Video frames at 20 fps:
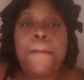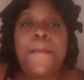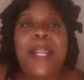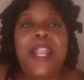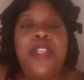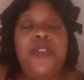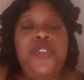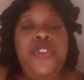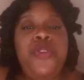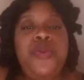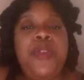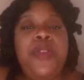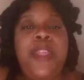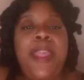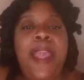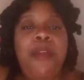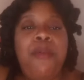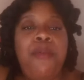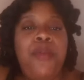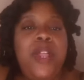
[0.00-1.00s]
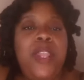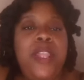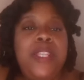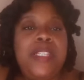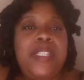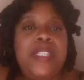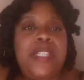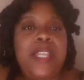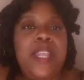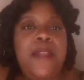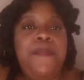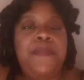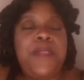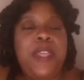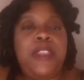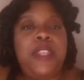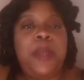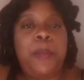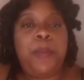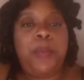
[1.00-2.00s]
But you can't really see
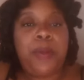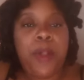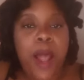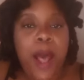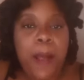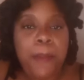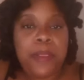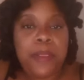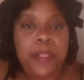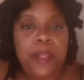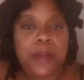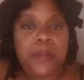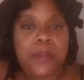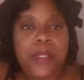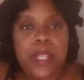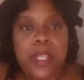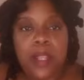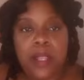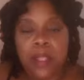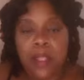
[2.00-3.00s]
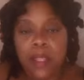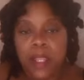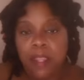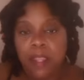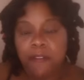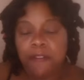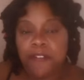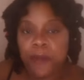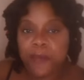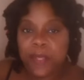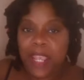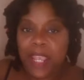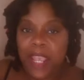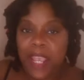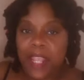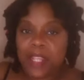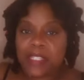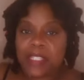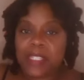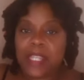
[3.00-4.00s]
the problems looking from the
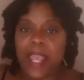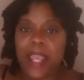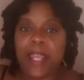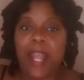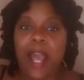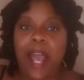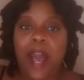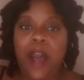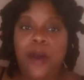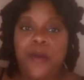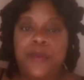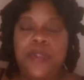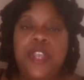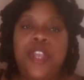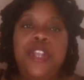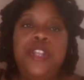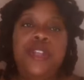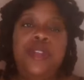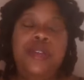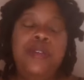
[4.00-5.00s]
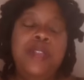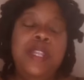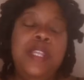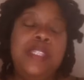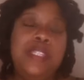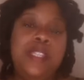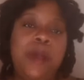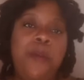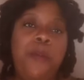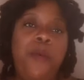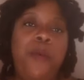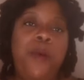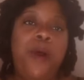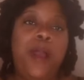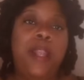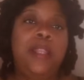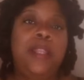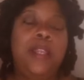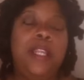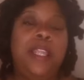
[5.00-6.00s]
inside out. You need
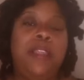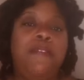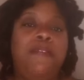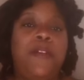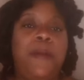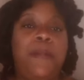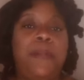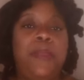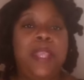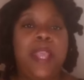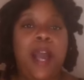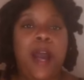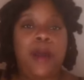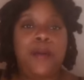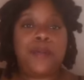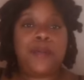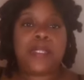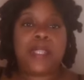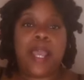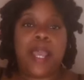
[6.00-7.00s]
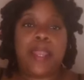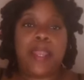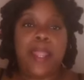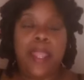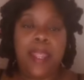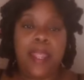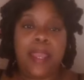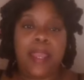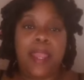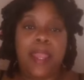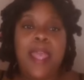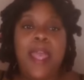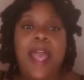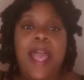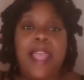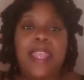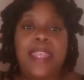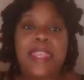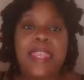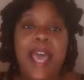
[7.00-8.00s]
someone looking from the outside in.
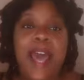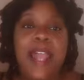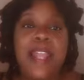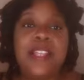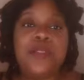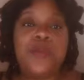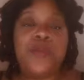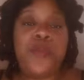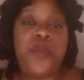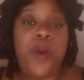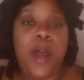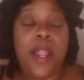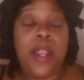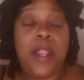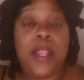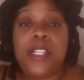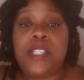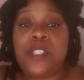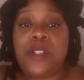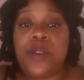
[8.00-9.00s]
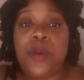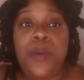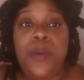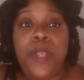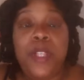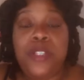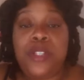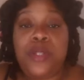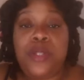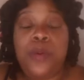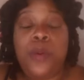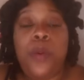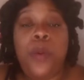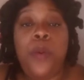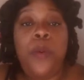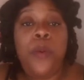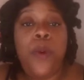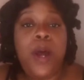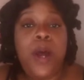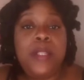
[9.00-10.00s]
And that is what is going to
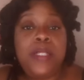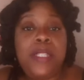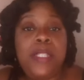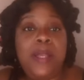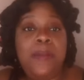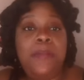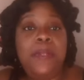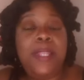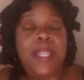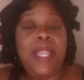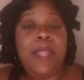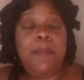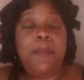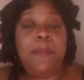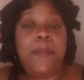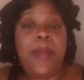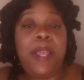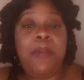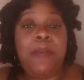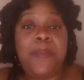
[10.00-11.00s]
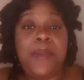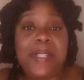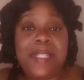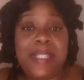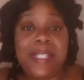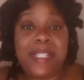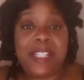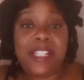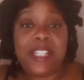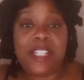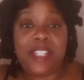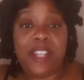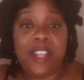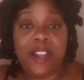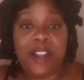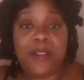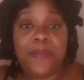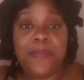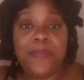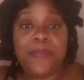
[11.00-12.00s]
quantum leap my business this
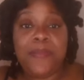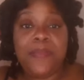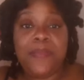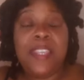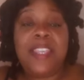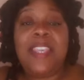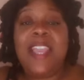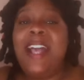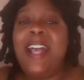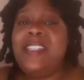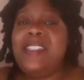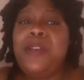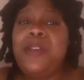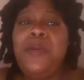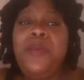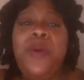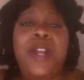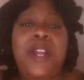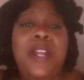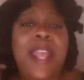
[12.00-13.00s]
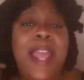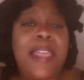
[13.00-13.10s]
year. Yes, the work